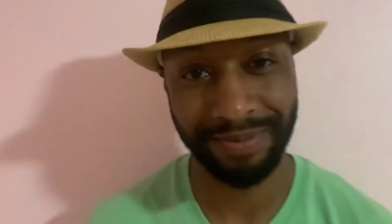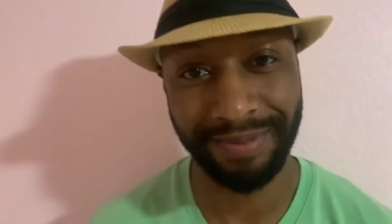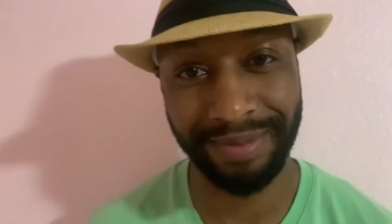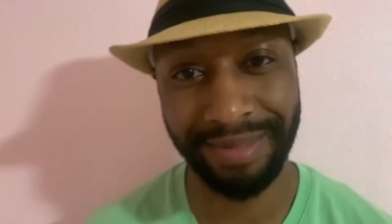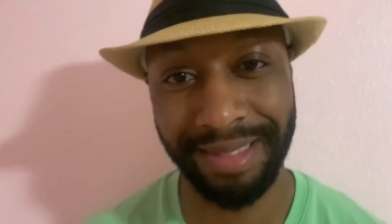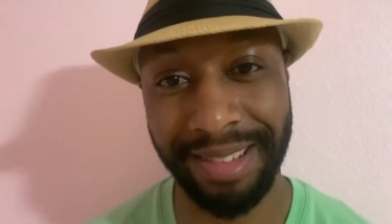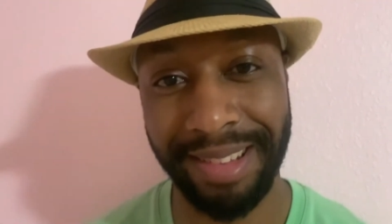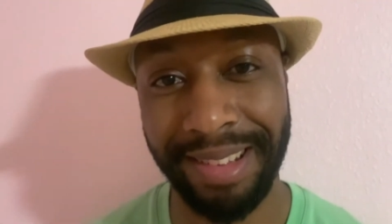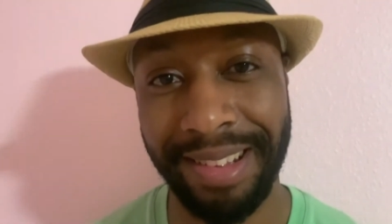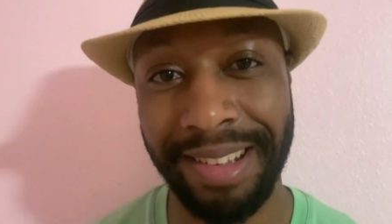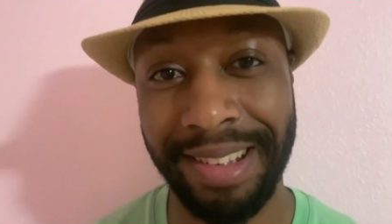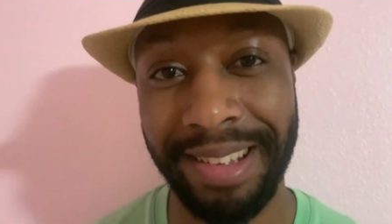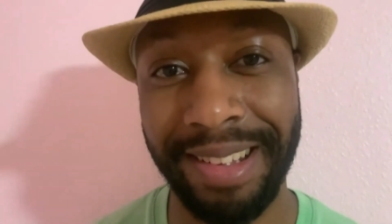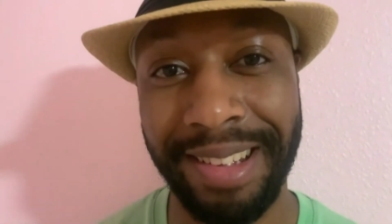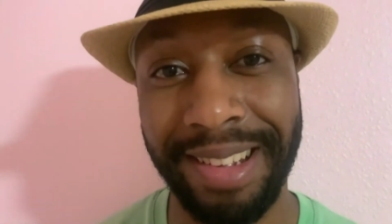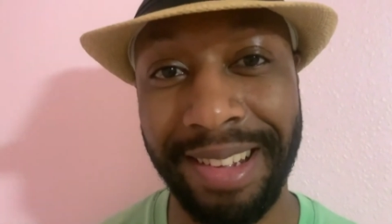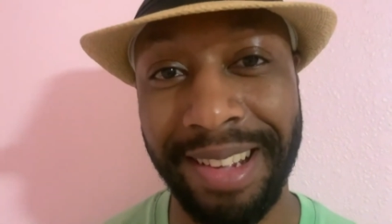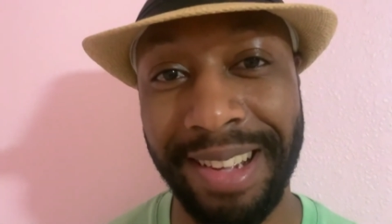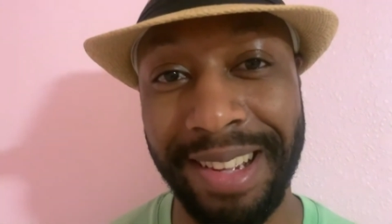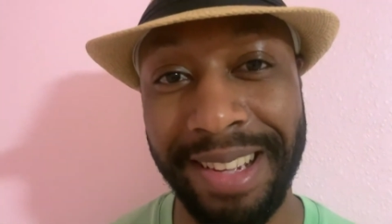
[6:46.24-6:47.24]
lucky you didn't get a
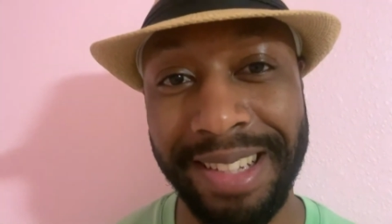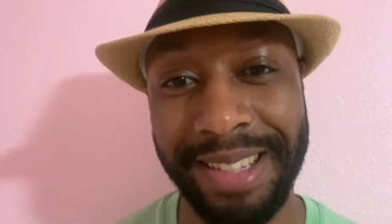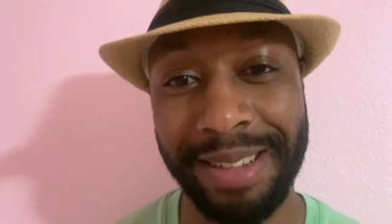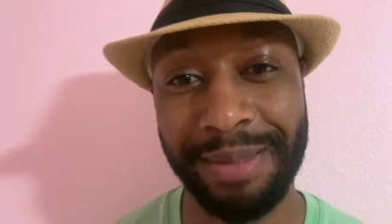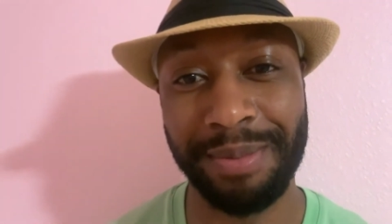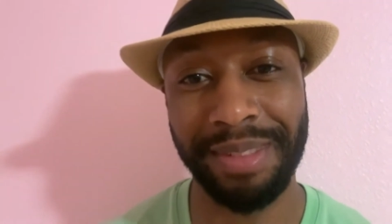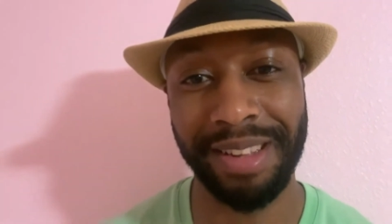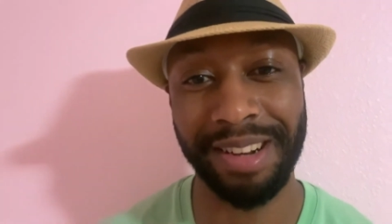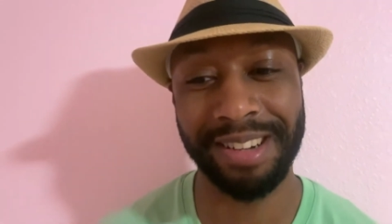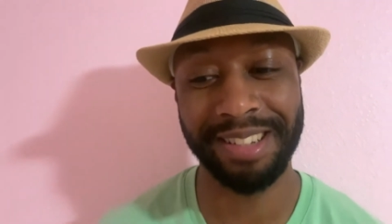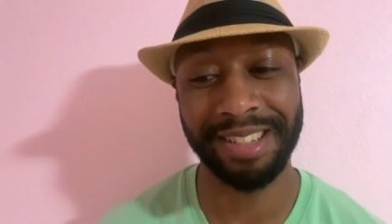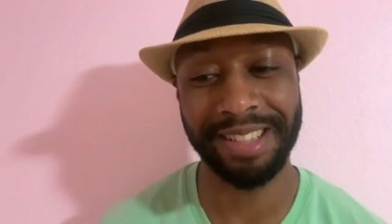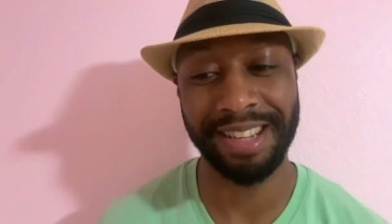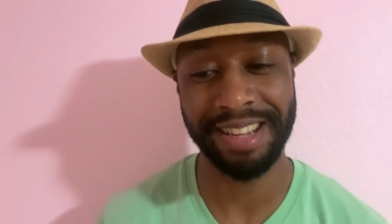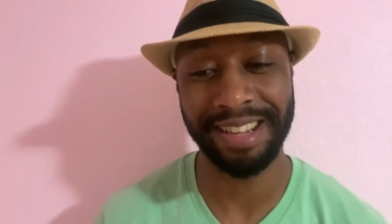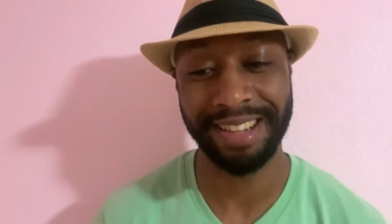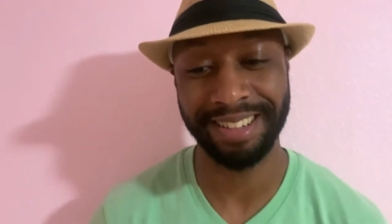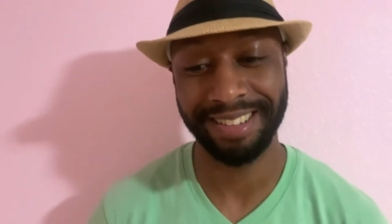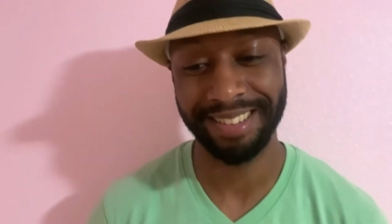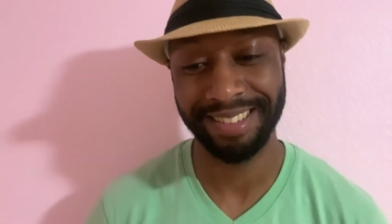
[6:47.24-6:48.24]
wrapper. Because I'm thirsty.
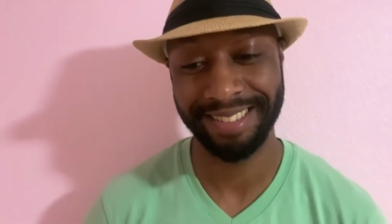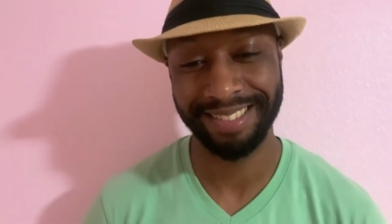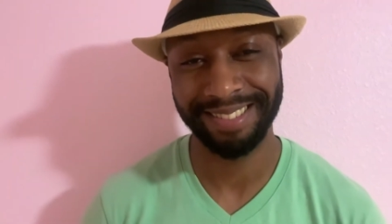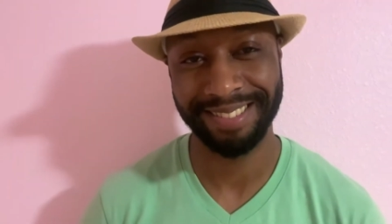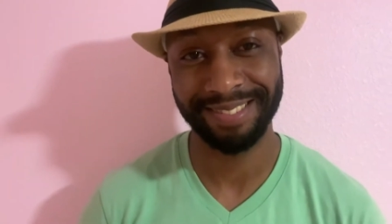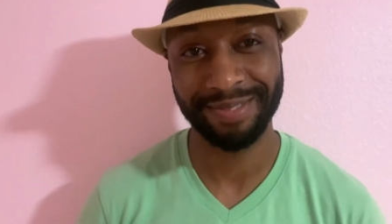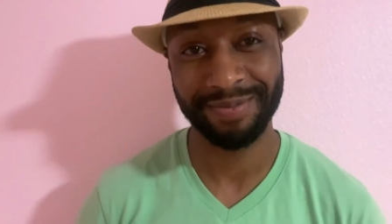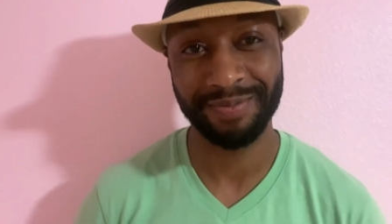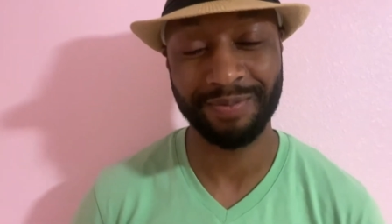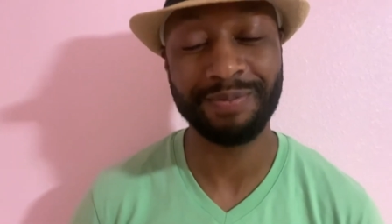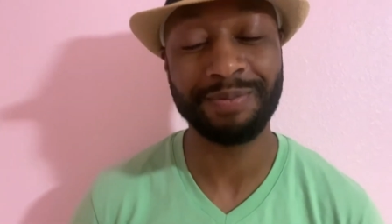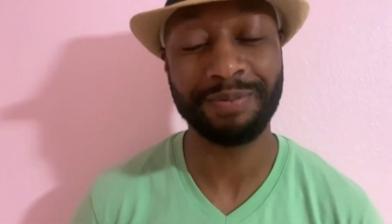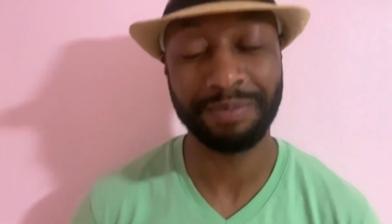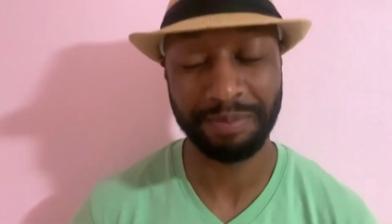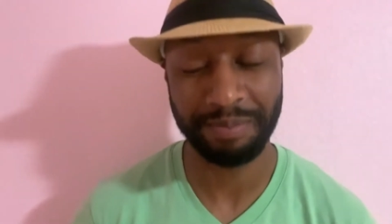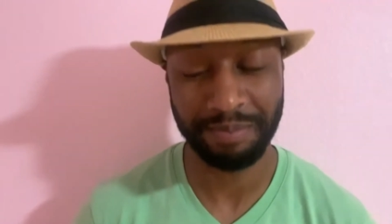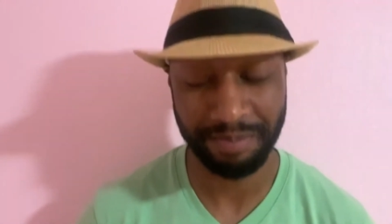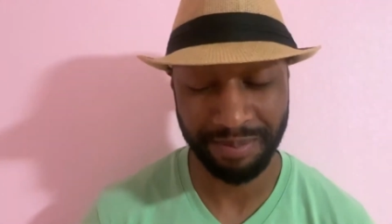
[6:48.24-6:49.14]
You thirsty?